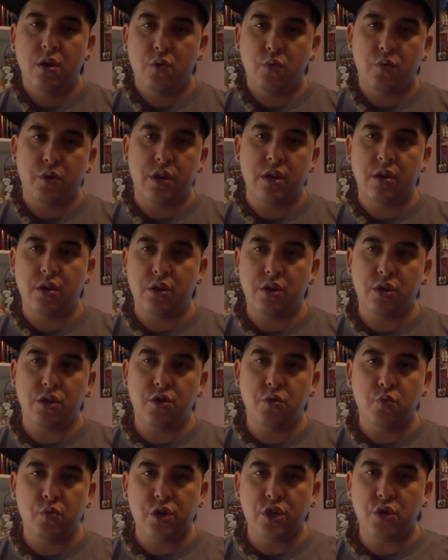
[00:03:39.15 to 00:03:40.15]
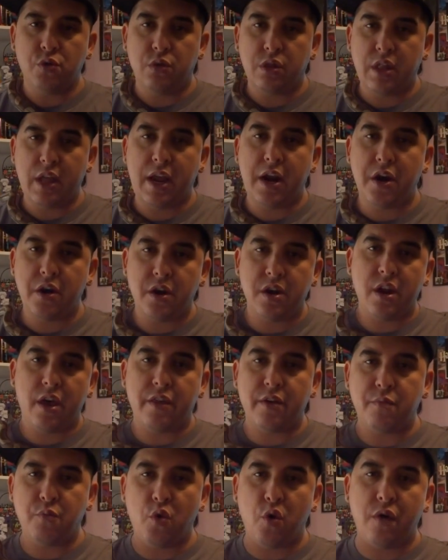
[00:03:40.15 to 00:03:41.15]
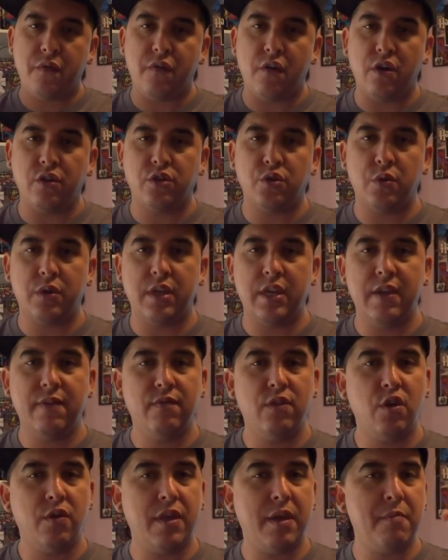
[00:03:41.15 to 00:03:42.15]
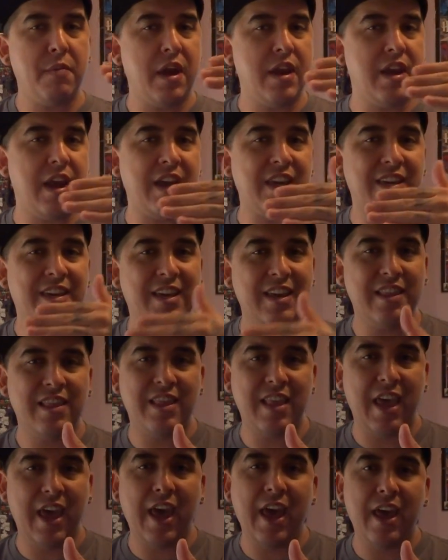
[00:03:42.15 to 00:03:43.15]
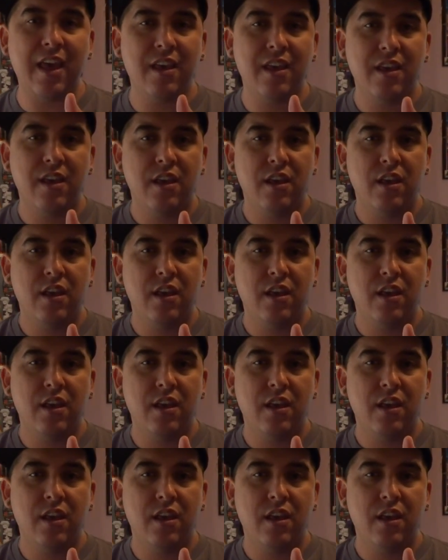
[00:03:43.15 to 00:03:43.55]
when you layer another morph onto it, even though they might not get that